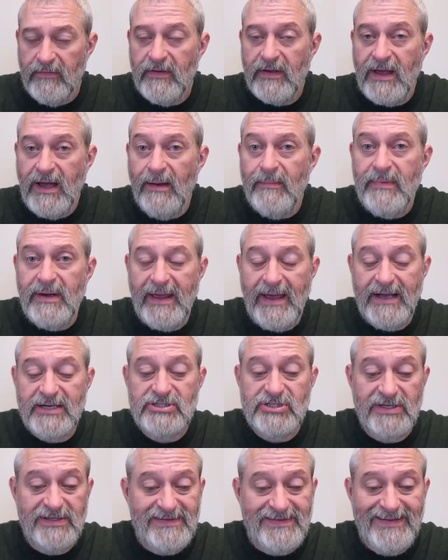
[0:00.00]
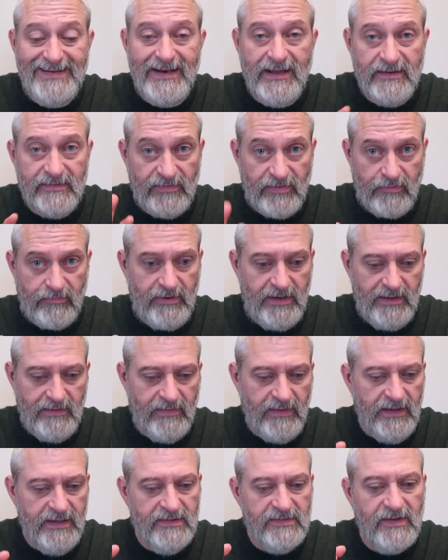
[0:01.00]
The company actually sent us three of
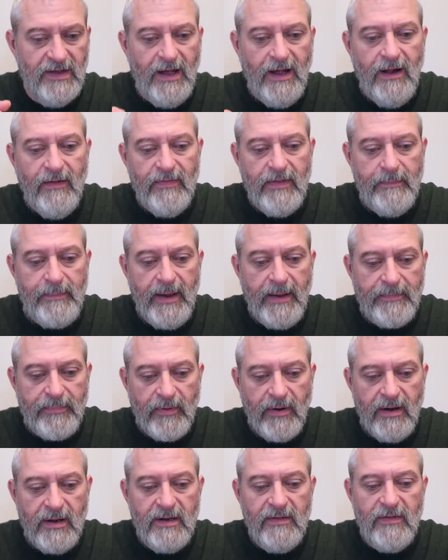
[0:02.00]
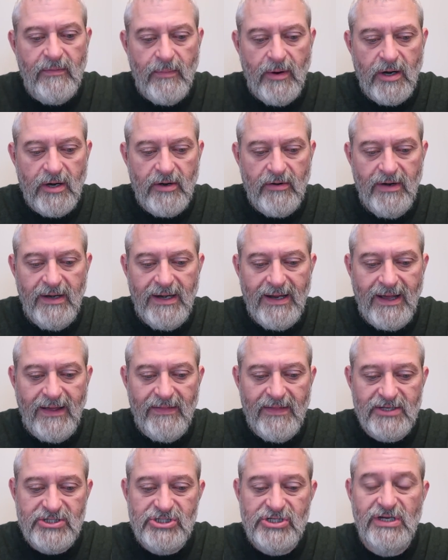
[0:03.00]
these. The pepperoni, the margarita,
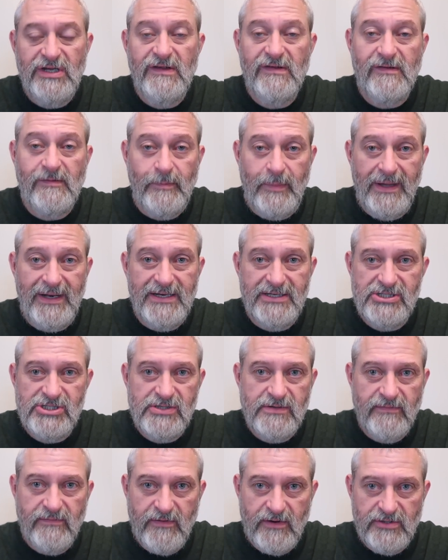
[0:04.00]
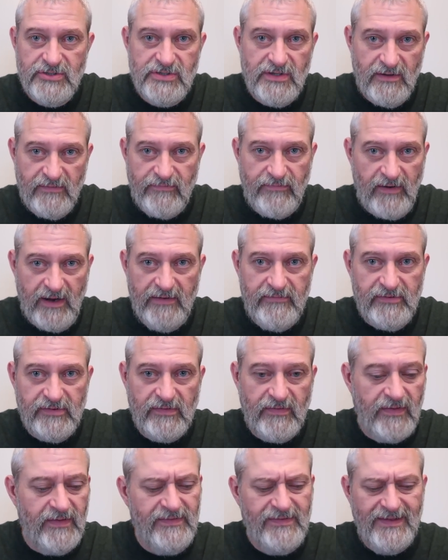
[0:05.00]
and the cheese spinach, the flavors
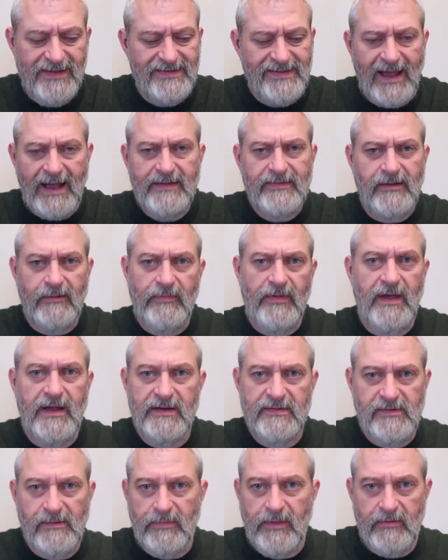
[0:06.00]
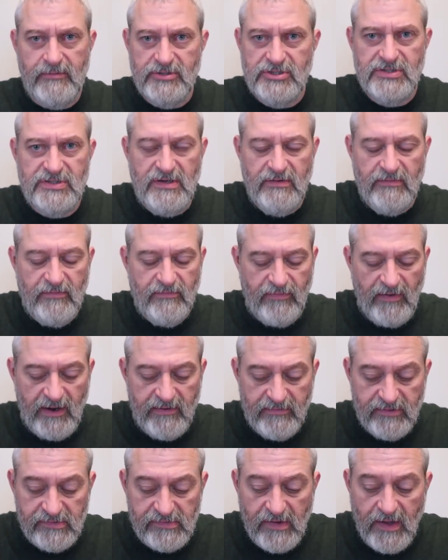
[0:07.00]
of these, the exact same thing, except they were just different
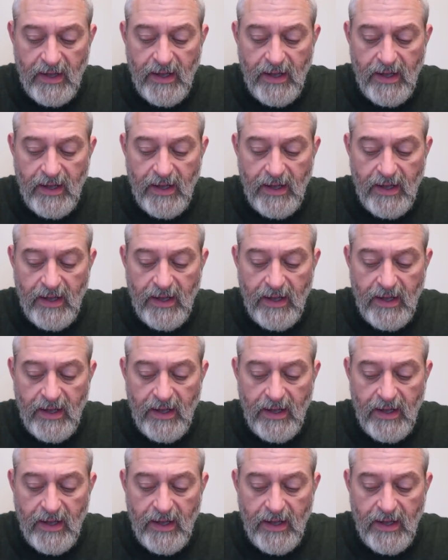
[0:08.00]
flavors.